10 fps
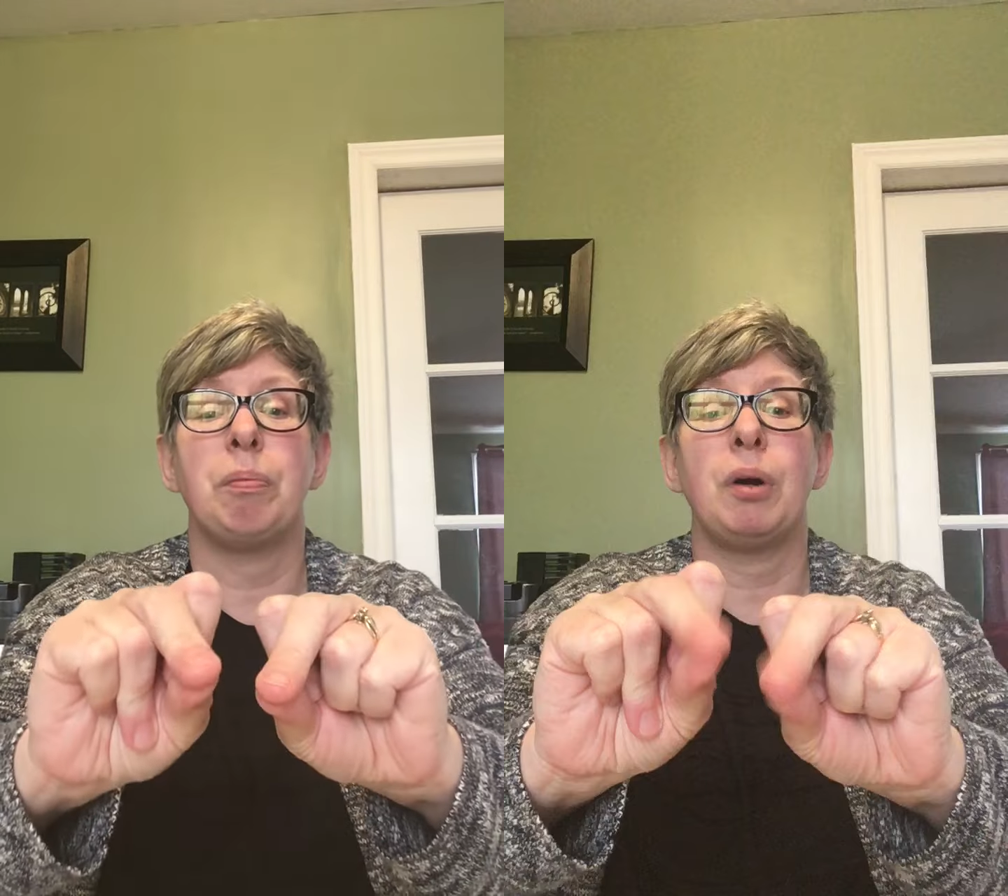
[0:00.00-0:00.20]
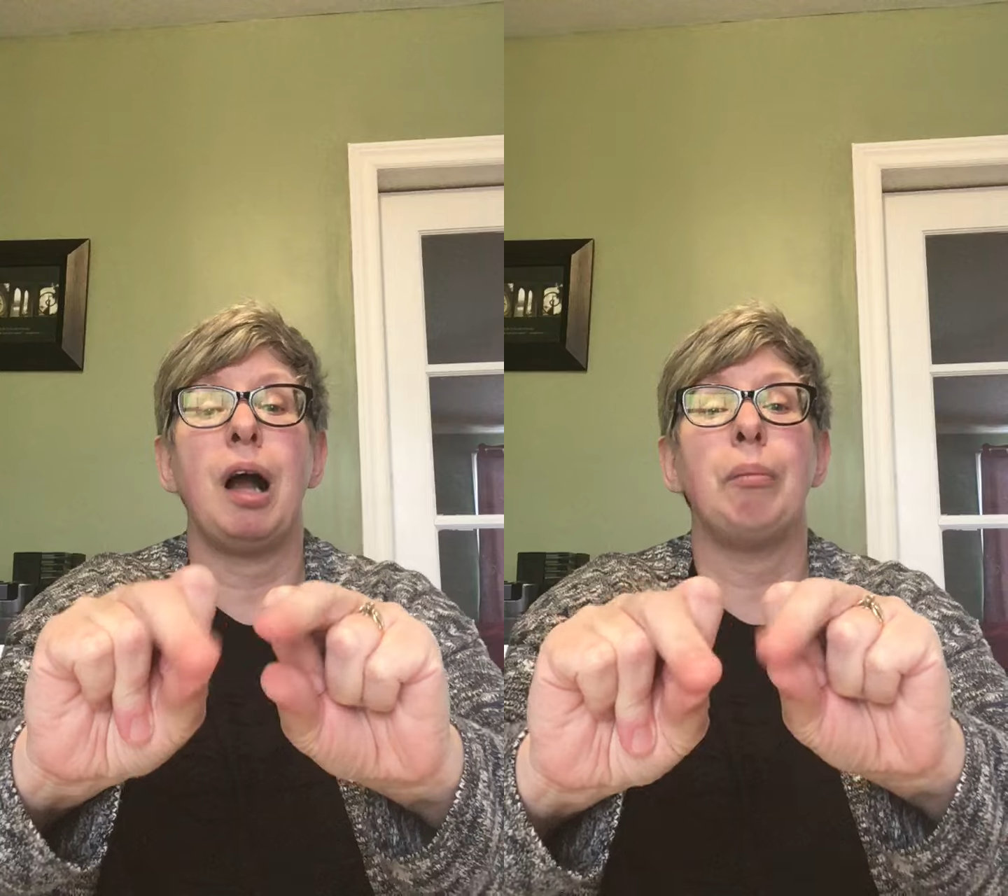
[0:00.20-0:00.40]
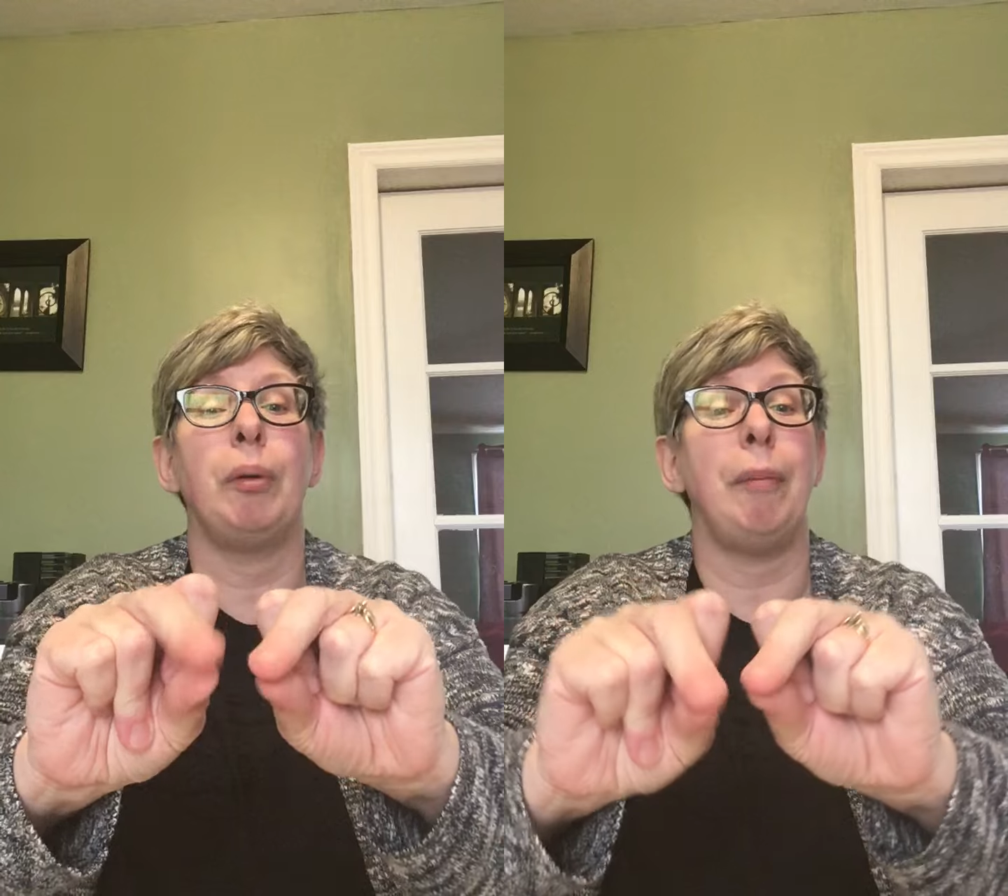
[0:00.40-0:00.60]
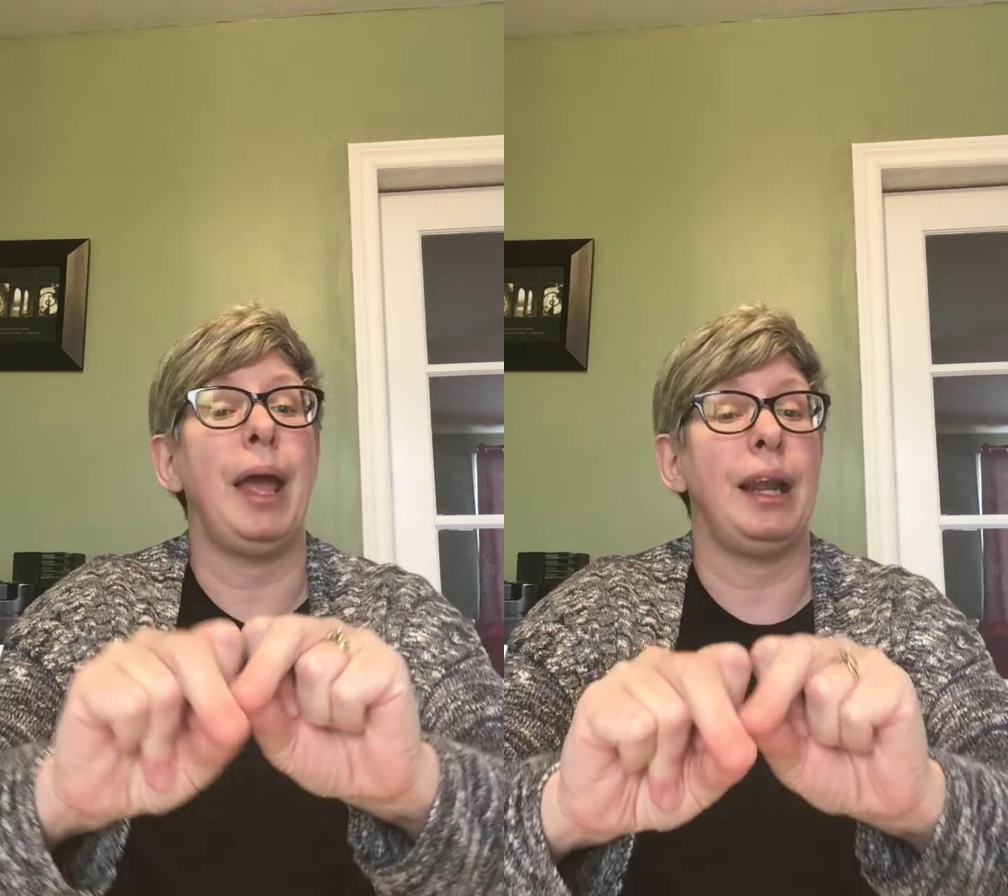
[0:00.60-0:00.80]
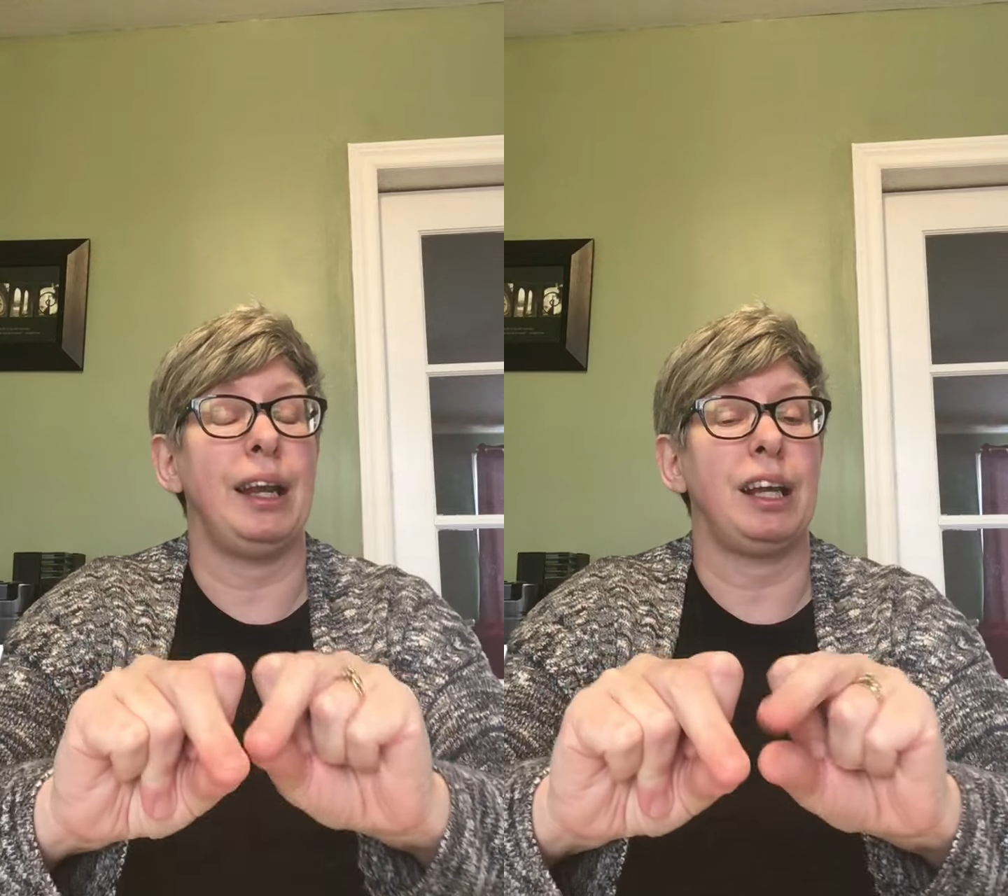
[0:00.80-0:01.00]

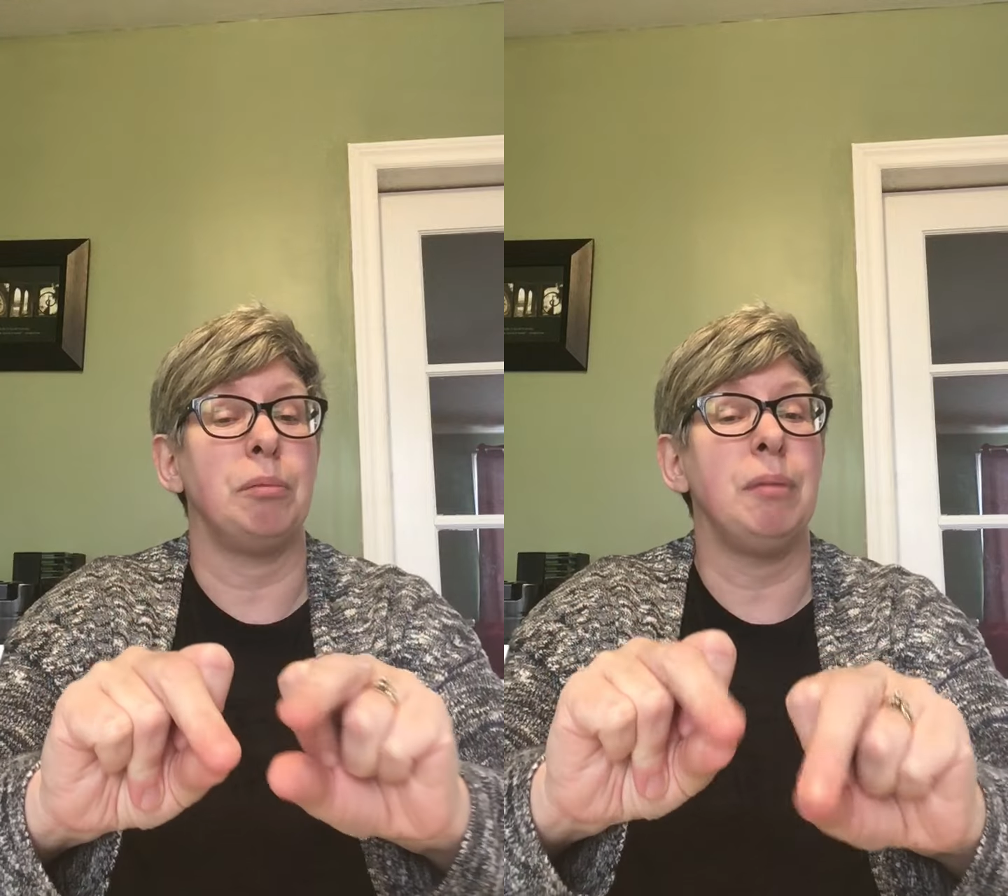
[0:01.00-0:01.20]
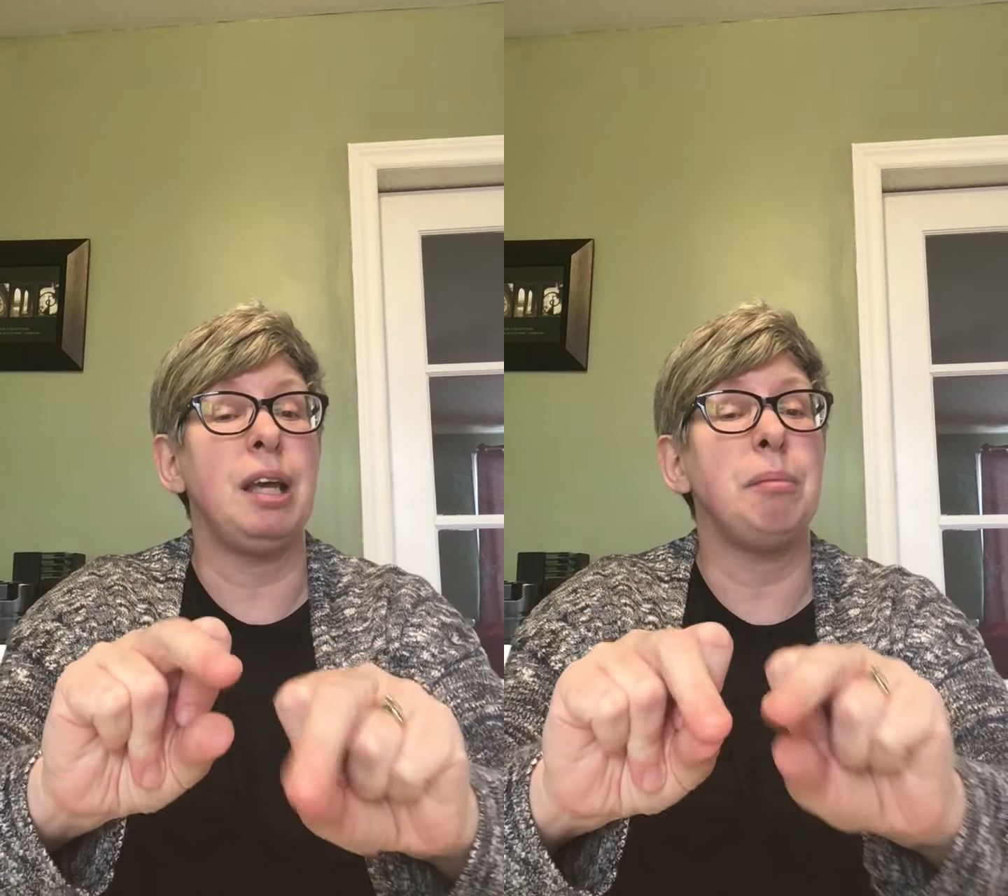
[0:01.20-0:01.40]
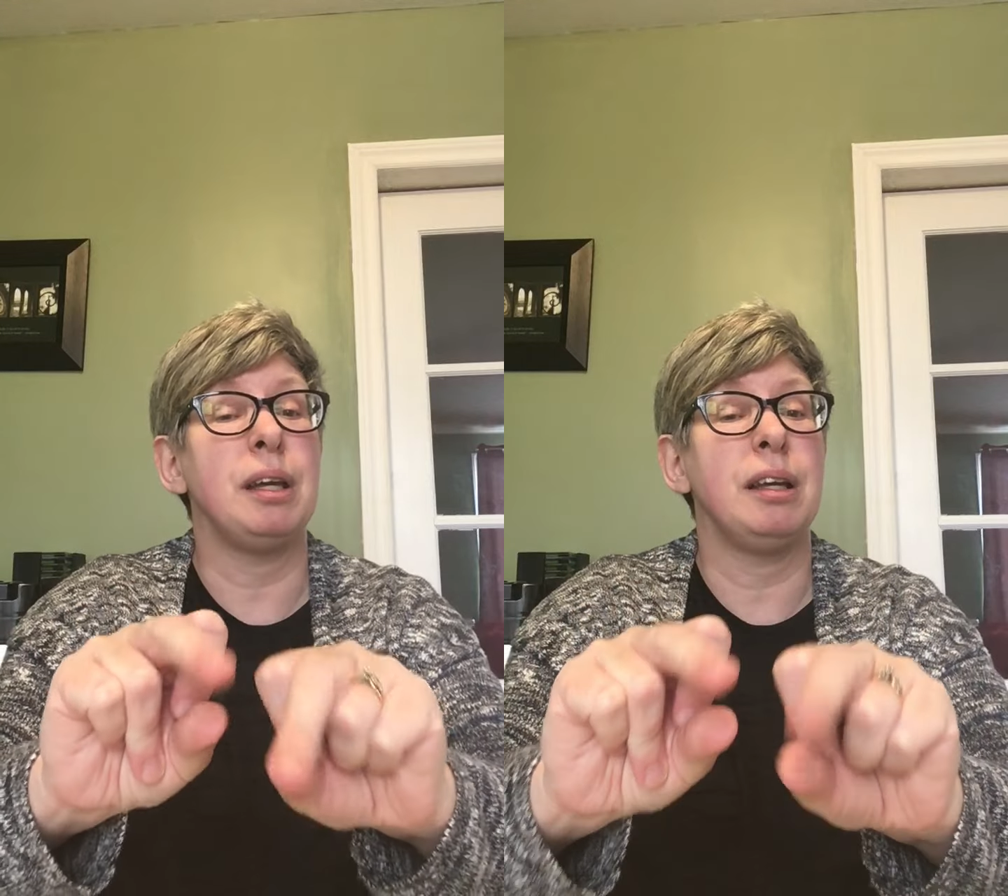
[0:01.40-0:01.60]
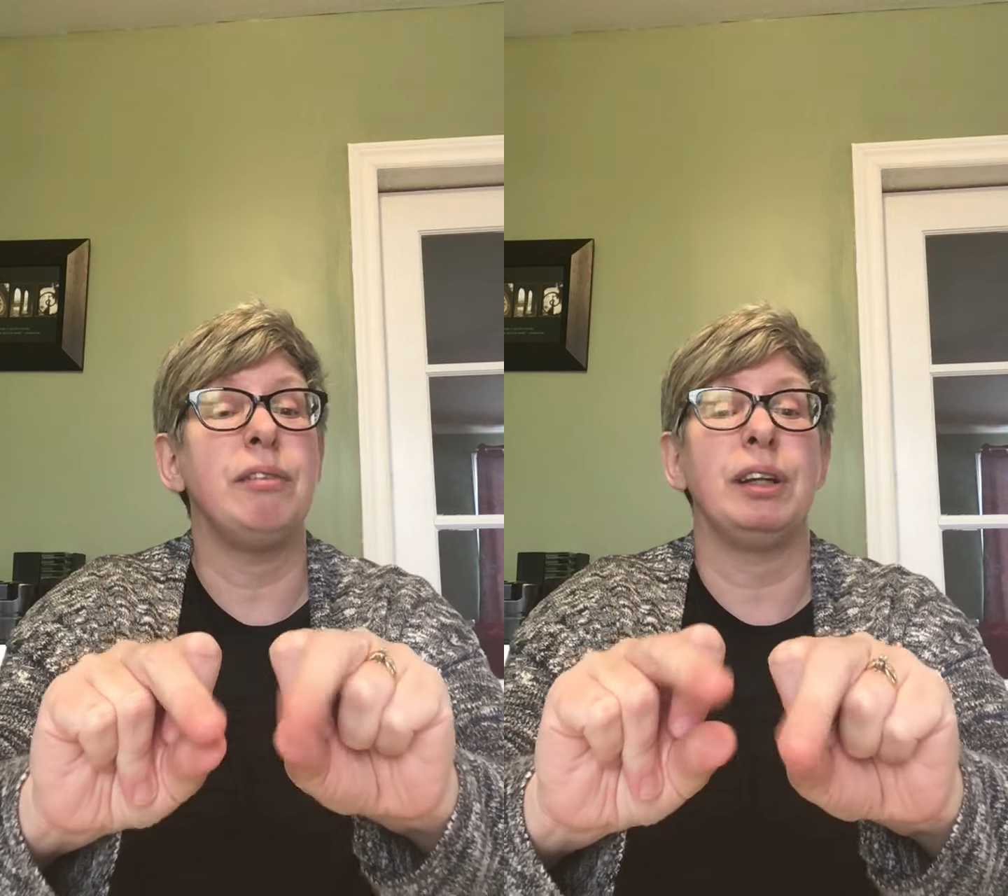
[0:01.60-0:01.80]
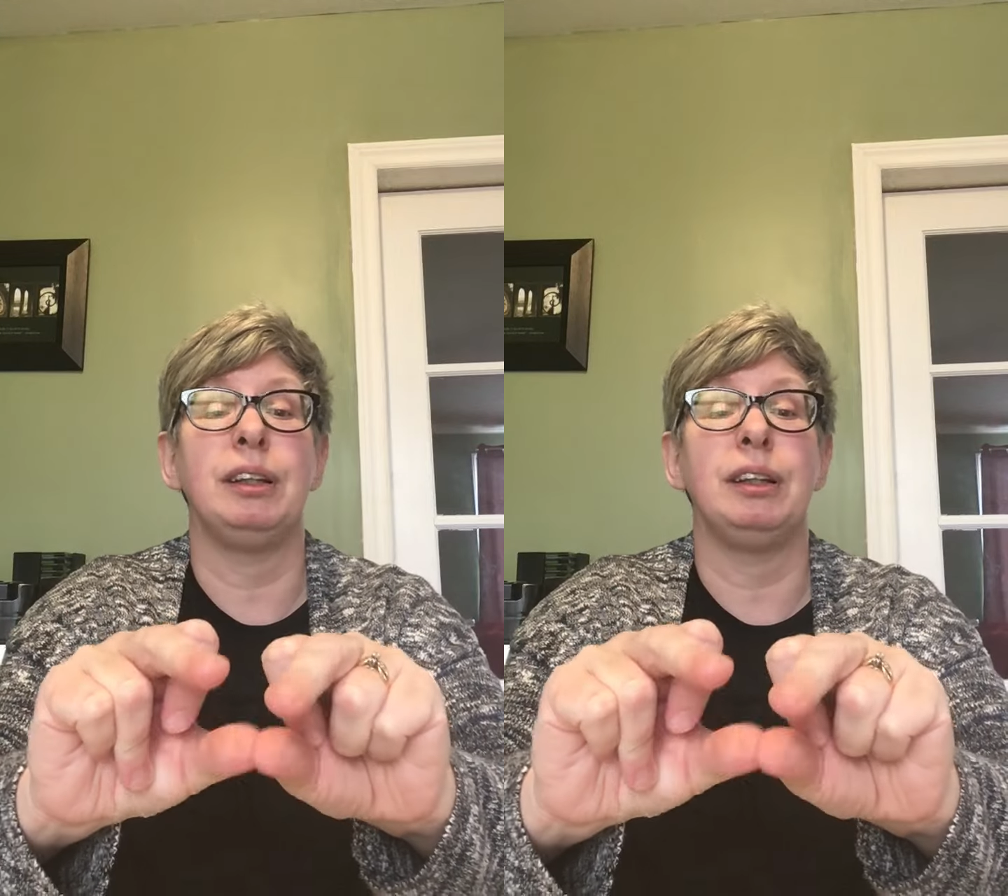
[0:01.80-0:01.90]
problematic and maybe even